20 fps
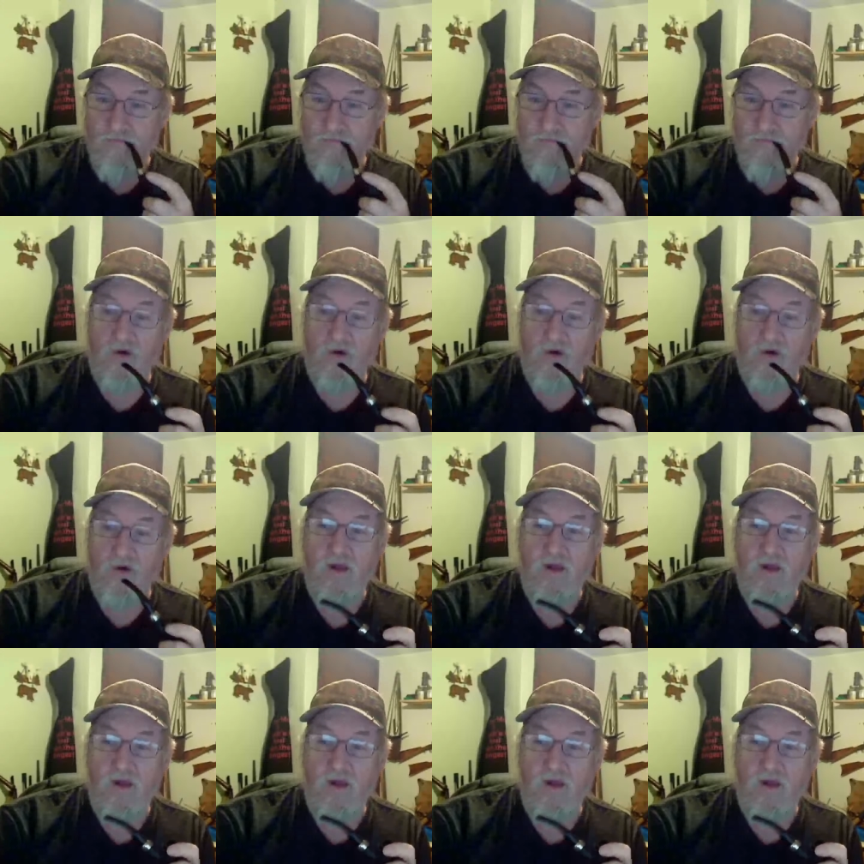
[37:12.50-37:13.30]
so
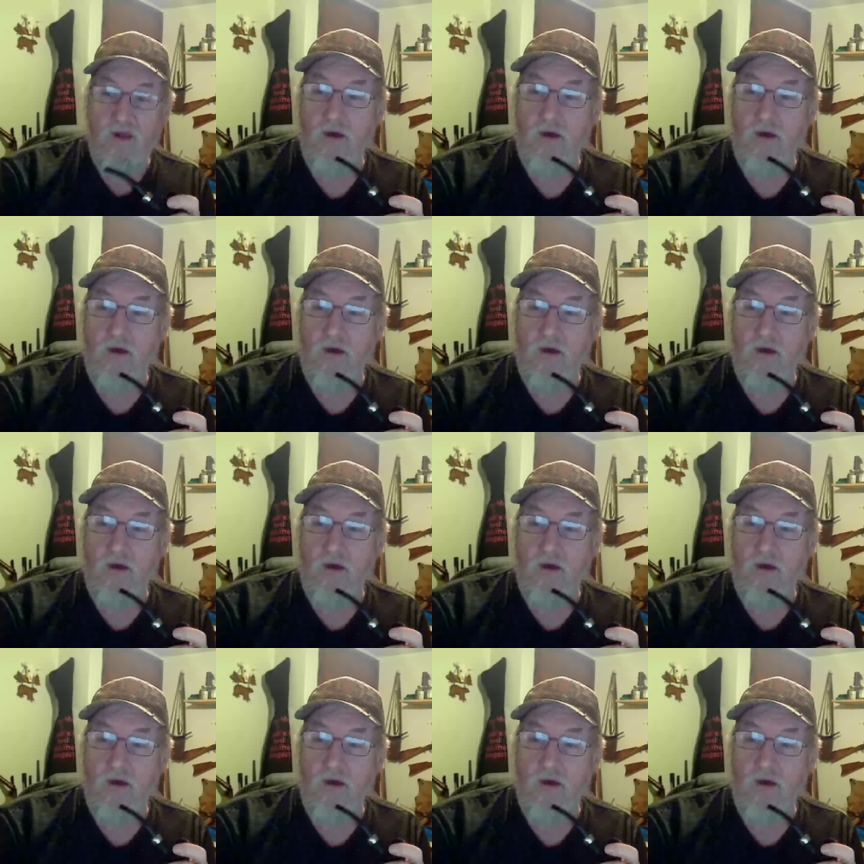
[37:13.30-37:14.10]
it will be out
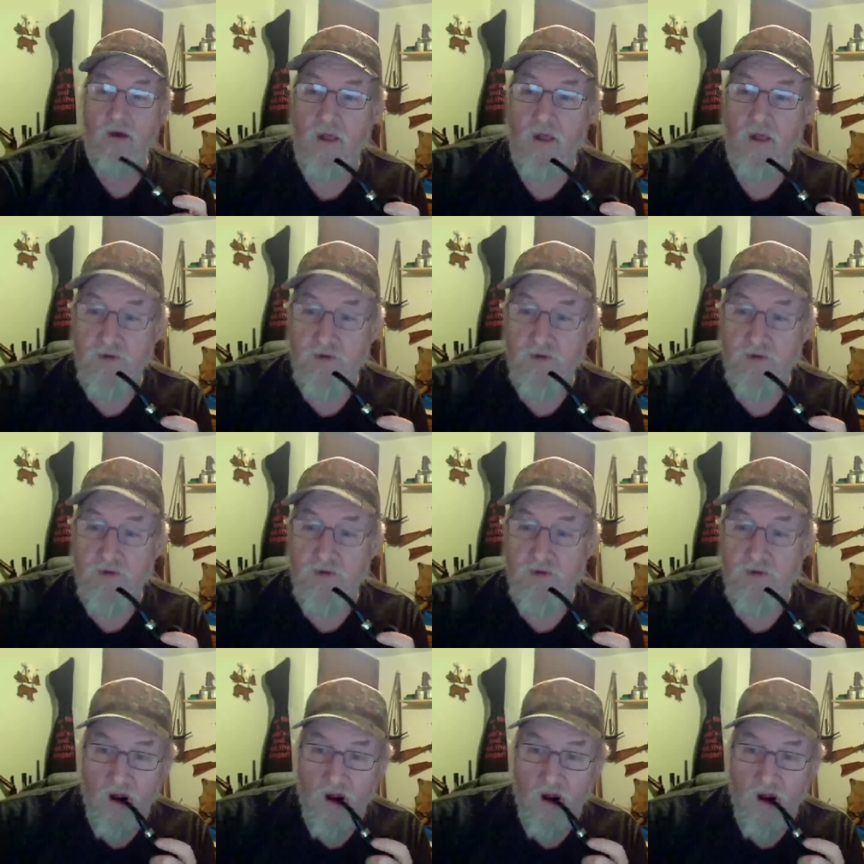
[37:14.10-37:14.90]
tomorrow on my other
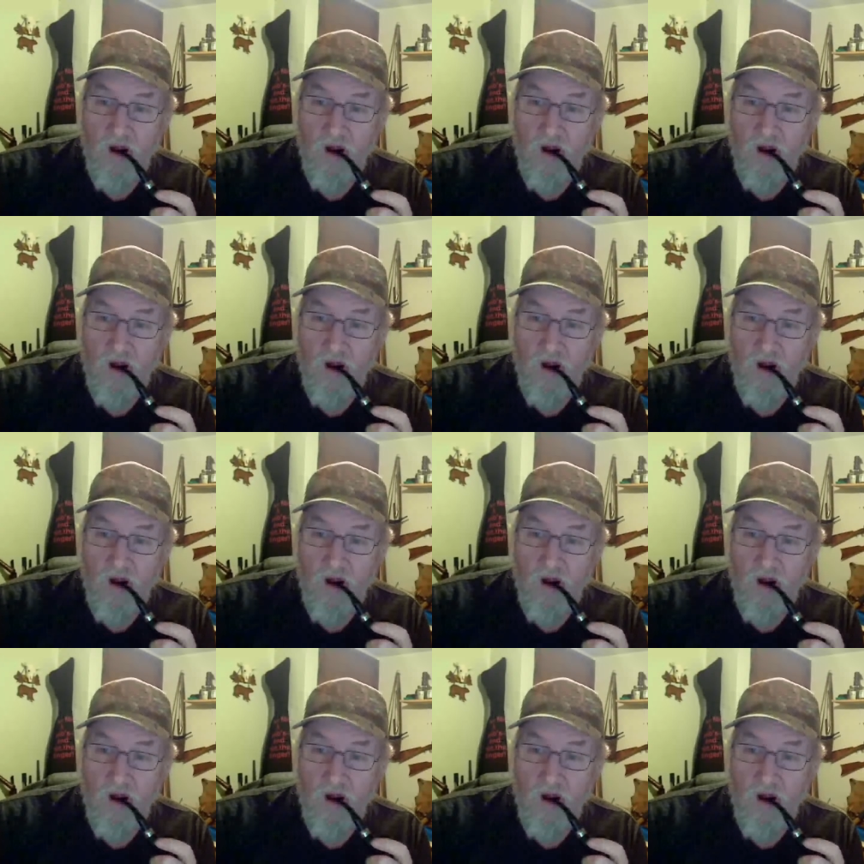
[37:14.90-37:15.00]
channel.